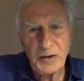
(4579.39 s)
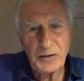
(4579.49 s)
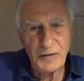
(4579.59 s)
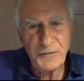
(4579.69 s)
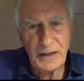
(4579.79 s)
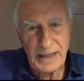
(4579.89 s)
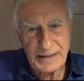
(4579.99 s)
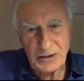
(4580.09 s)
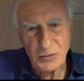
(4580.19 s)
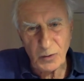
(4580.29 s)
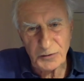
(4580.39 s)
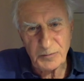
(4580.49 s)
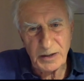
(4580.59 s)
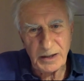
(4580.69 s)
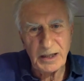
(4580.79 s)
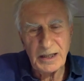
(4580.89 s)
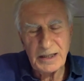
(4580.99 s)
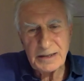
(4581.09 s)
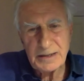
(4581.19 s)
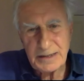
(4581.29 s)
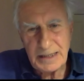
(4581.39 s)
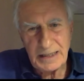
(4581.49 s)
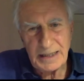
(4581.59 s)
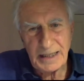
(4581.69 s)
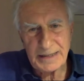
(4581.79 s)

because I felt I didn't want to be seen